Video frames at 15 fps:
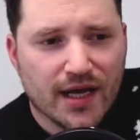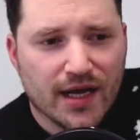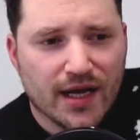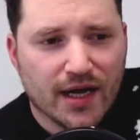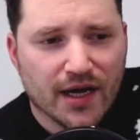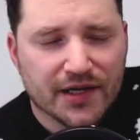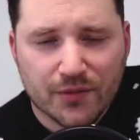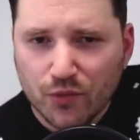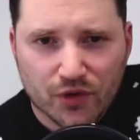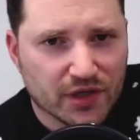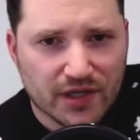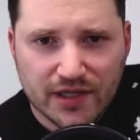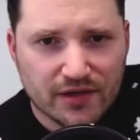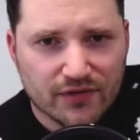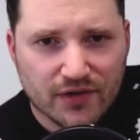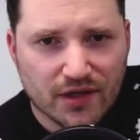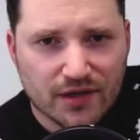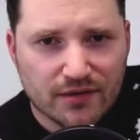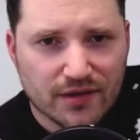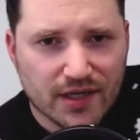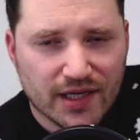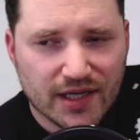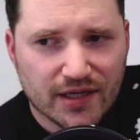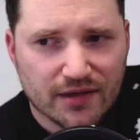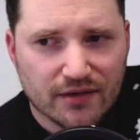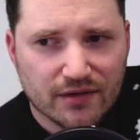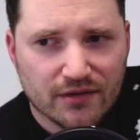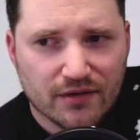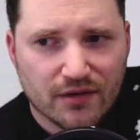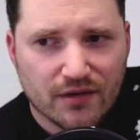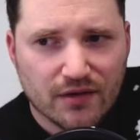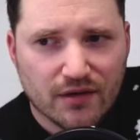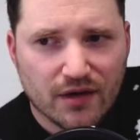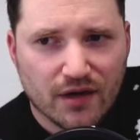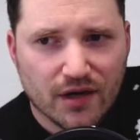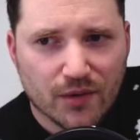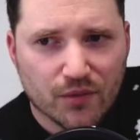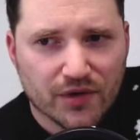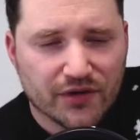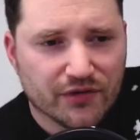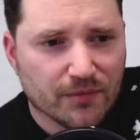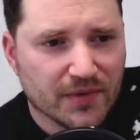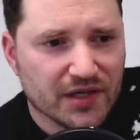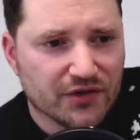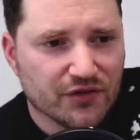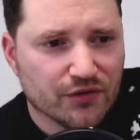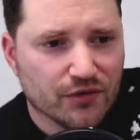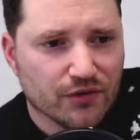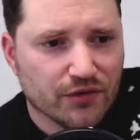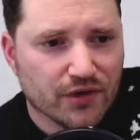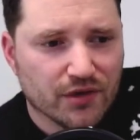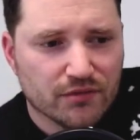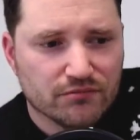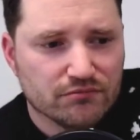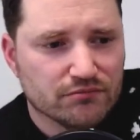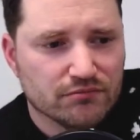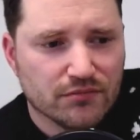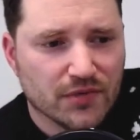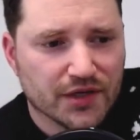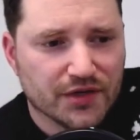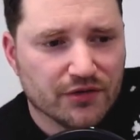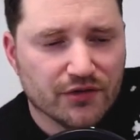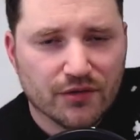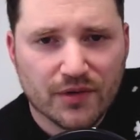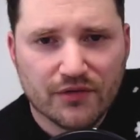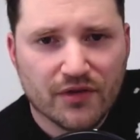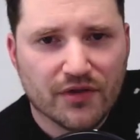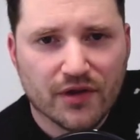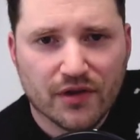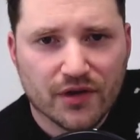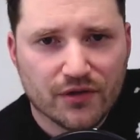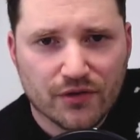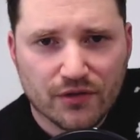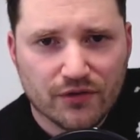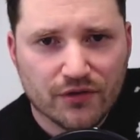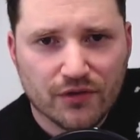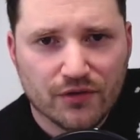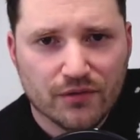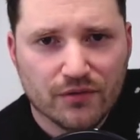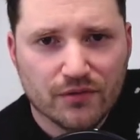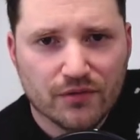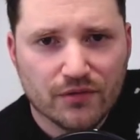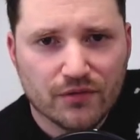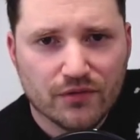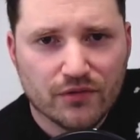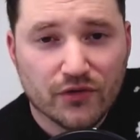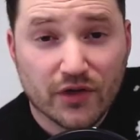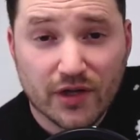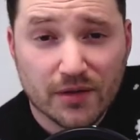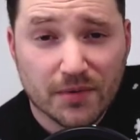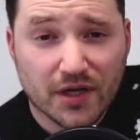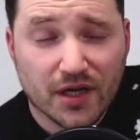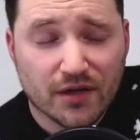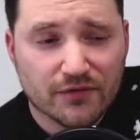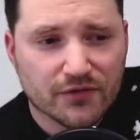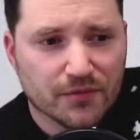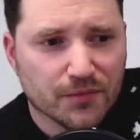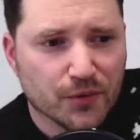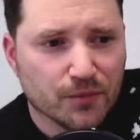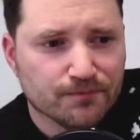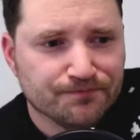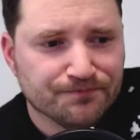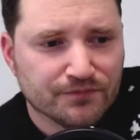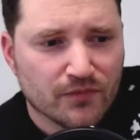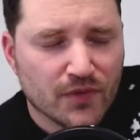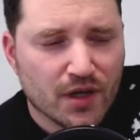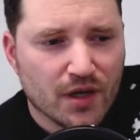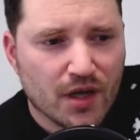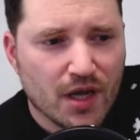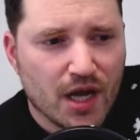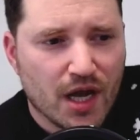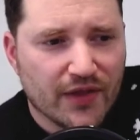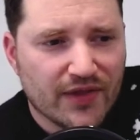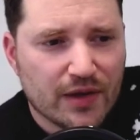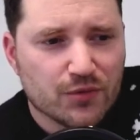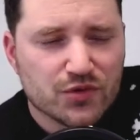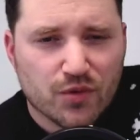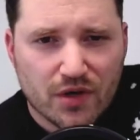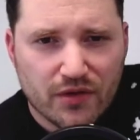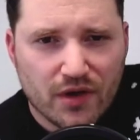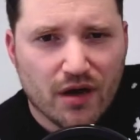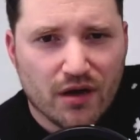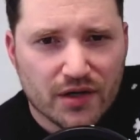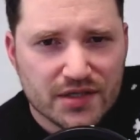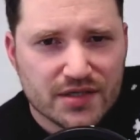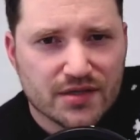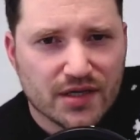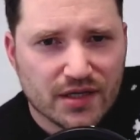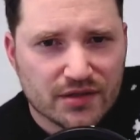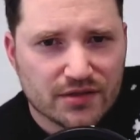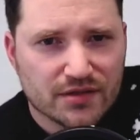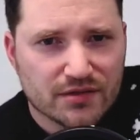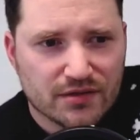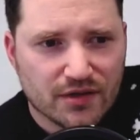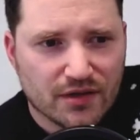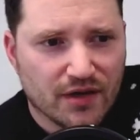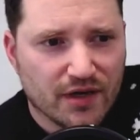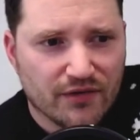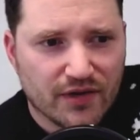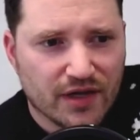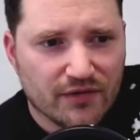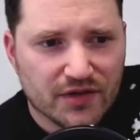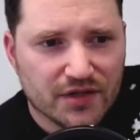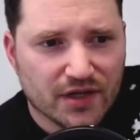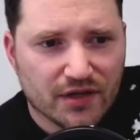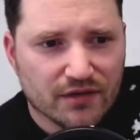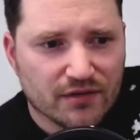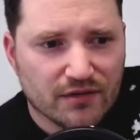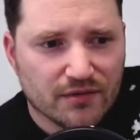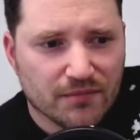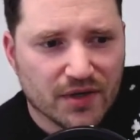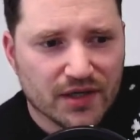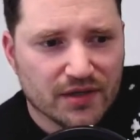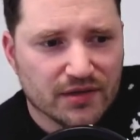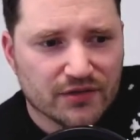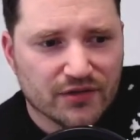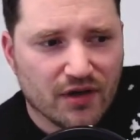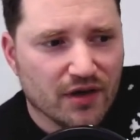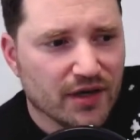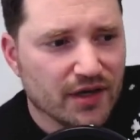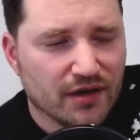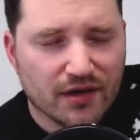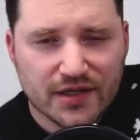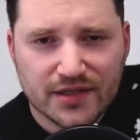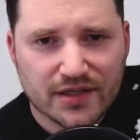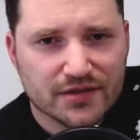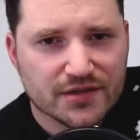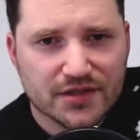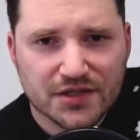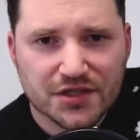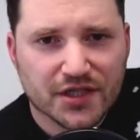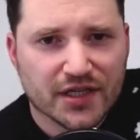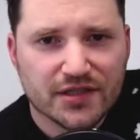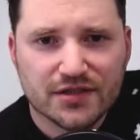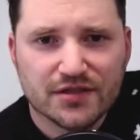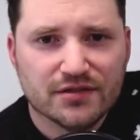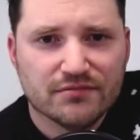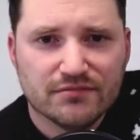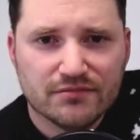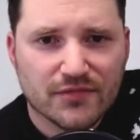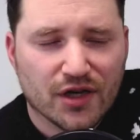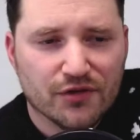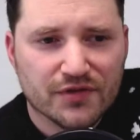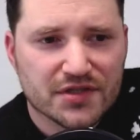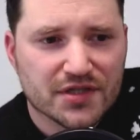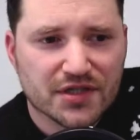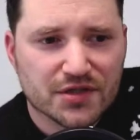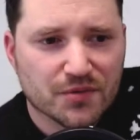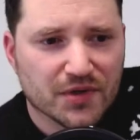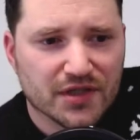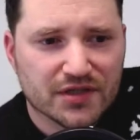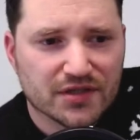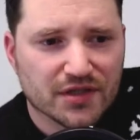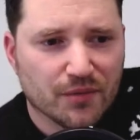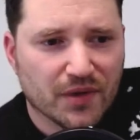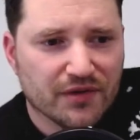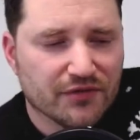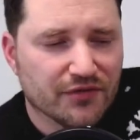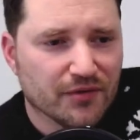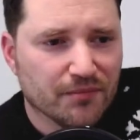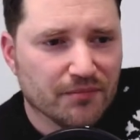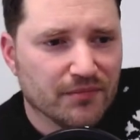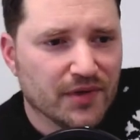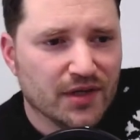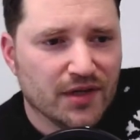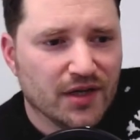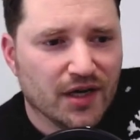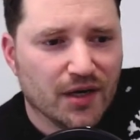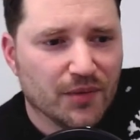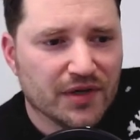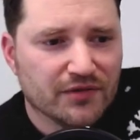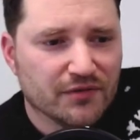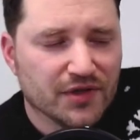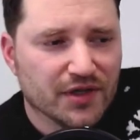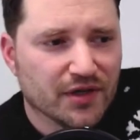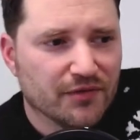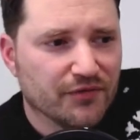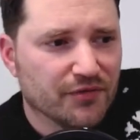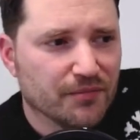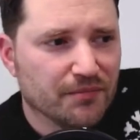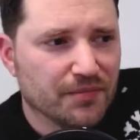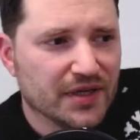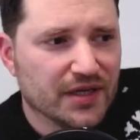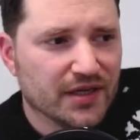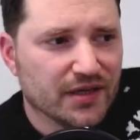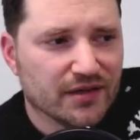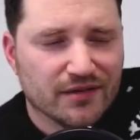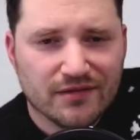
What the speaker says: I didn't want to leave her, and I wanted to make sure that I could do everything I could to keep her comfortable. And that was one of the hardest things that I've ever done. My entire identity changed over 6 weeks. I went from being